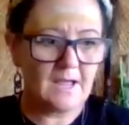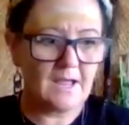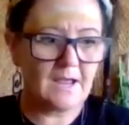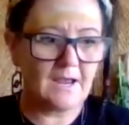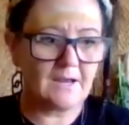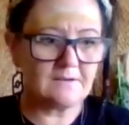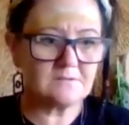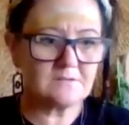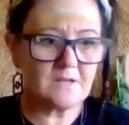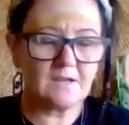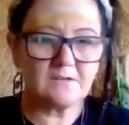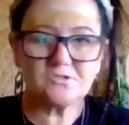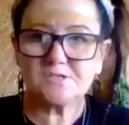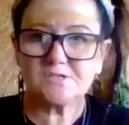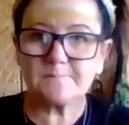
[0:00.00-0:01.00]
and
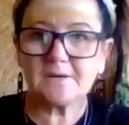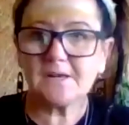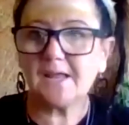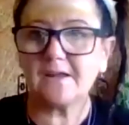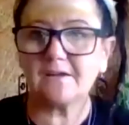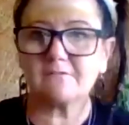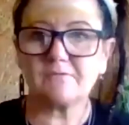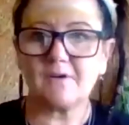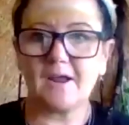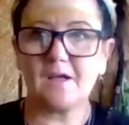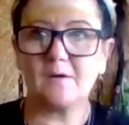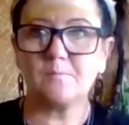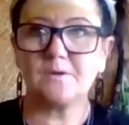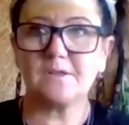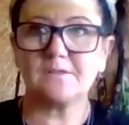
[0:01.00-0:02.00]
and just play
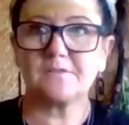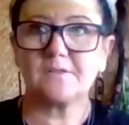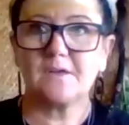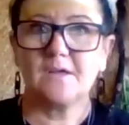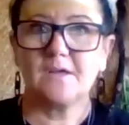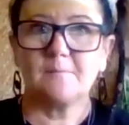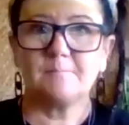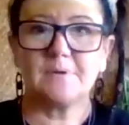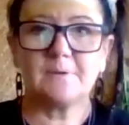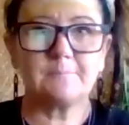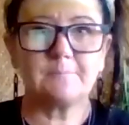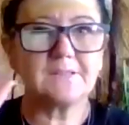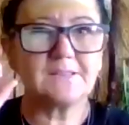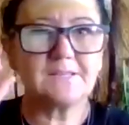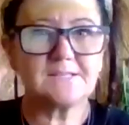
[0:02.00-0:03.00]
around with but
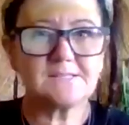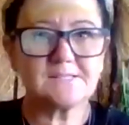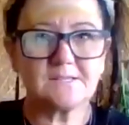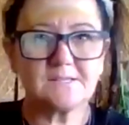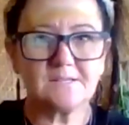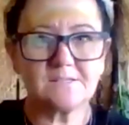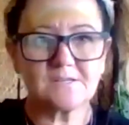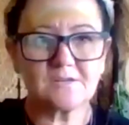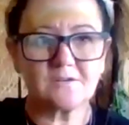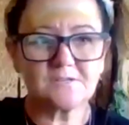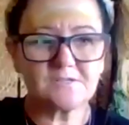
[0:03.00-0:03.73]
but listening to,